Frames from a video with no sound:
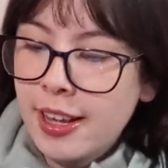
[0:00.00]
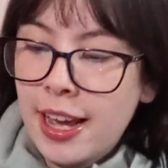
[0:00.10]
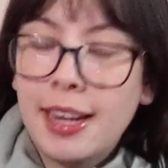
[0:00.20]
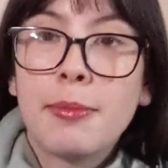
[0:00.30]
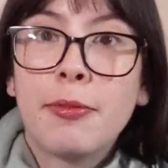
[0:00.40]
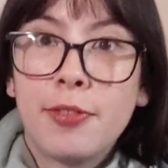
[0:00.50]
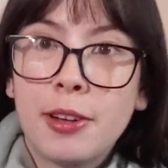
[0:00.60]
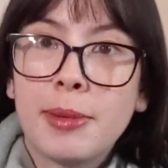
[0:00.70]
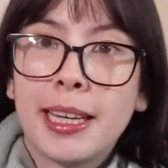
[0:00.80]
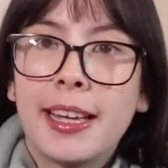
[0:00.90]
and I'm
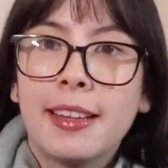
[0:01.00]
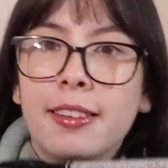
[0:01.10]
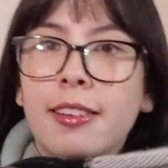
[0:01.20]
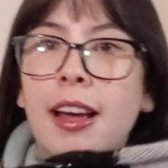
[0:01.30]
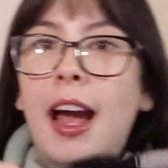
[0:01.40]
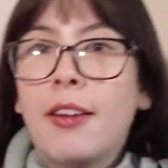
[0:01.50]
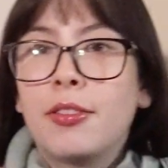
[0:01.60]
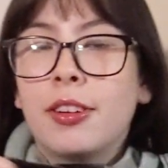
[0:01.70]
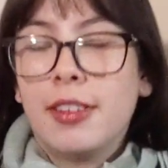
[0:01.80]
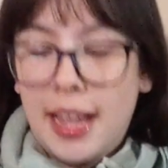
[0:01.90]
filming it
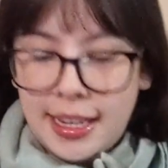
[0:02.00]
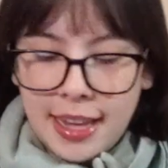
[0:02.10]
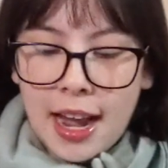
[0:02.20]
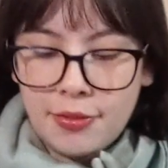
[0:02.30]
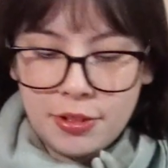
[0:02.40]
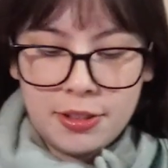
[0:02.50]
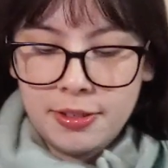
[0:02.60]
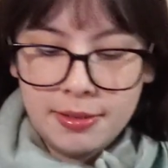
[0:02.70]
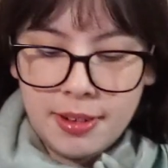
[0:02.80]
after